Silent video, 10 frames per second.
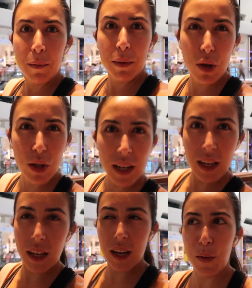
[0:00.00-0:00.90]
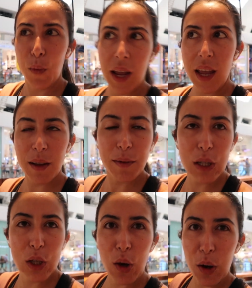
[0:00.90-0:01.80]
because I needed a way
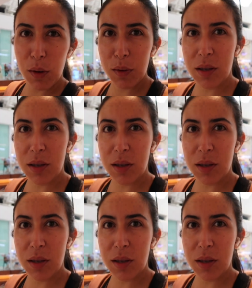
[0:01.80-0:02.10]
so I